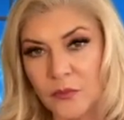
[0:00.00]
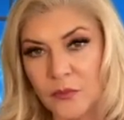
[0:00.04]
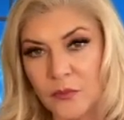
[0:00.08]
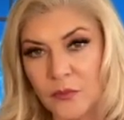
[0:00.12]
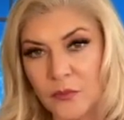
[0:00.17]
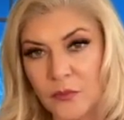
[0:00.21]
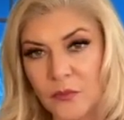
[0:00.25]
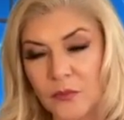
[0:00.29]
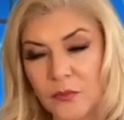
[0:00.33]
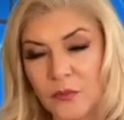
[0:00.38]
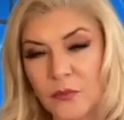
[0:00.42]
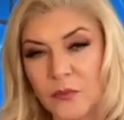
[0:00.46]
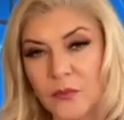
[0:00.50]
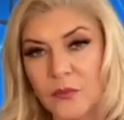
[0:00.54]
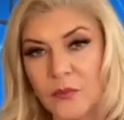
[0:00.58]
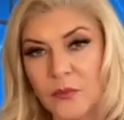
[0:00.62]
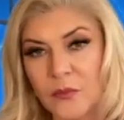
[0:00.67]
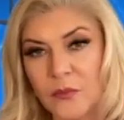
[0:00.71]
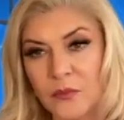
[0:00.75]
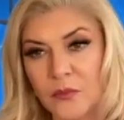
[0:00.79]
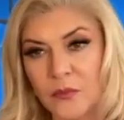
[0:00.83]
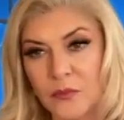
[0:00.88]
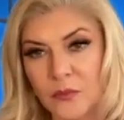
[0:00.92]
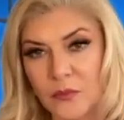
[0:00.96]

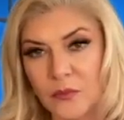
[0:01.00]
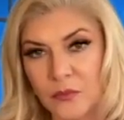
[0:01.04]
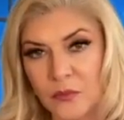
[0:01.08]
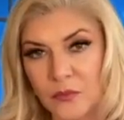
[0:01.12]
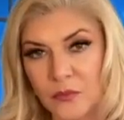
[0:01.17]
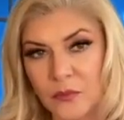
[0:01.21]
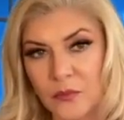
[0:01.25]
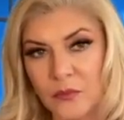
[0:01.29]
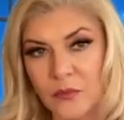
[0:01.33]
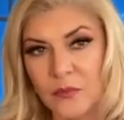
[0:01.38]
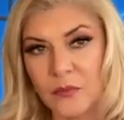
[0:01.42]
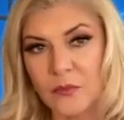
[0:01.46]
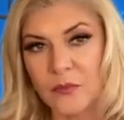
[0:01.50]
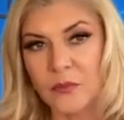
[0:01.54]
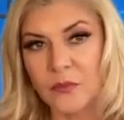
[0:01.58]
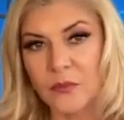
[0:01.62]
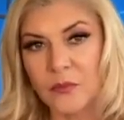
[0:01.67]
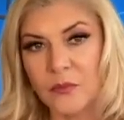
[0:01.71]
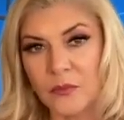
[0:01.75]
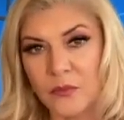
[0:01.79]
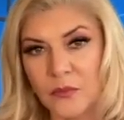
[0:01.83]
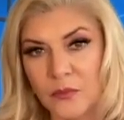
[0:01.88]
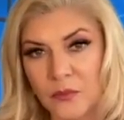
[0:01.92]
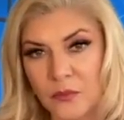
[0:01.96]

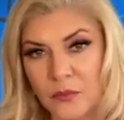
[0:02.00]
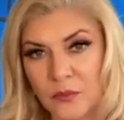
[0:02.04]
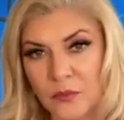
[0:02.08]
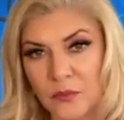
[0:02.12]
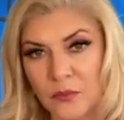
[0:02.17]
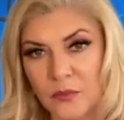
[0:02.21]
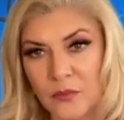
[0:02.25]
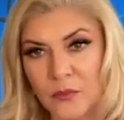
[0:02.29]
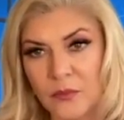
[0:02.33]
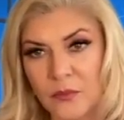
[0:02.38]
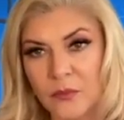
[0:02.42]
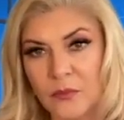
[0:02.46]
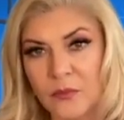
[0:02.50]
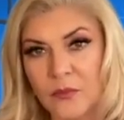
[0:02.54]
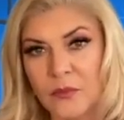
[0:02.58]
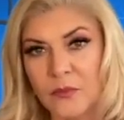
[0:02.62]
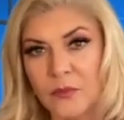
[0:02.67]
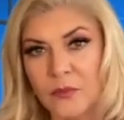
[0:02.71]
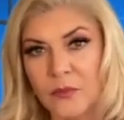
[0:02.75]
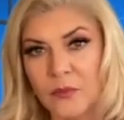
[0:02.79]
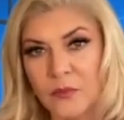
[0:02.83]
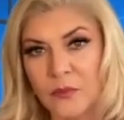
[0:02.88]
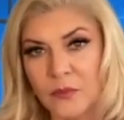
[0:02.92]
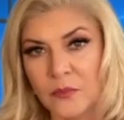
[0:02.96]

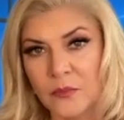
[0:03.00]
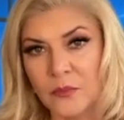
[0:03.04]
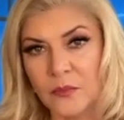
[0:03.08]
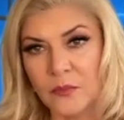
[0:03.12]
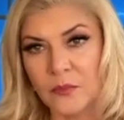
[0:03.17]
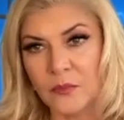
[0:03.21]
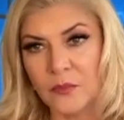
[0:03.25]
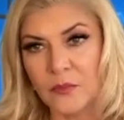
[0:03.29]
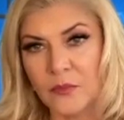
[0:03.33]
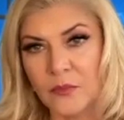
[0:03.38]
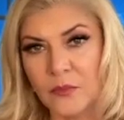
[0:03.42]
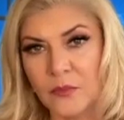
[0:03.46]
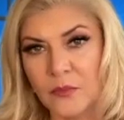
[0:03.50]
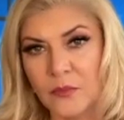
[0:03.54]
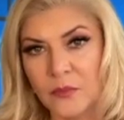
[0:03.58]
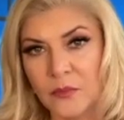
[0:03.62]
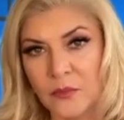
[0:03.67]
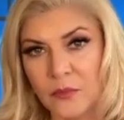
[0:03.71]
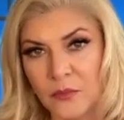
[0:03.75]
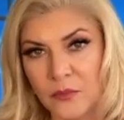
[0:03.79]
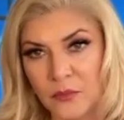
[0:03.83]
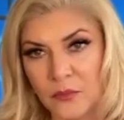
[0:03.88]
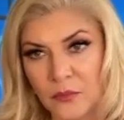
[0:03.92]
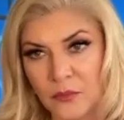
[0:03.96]

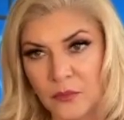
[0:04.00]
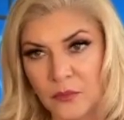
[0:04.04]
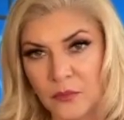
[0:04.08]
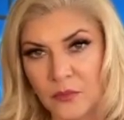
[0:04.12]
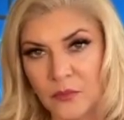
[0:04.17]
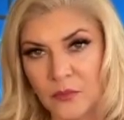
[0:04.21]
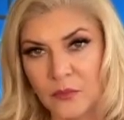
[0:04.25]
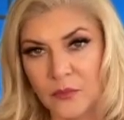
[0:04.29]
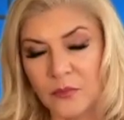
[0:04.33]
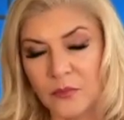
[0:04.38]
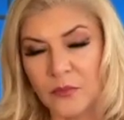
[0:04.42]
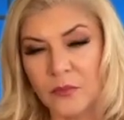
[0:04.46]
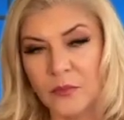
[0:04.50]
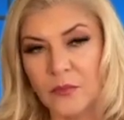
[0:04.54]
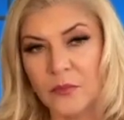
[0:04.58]
No words are spoken by the person on screen.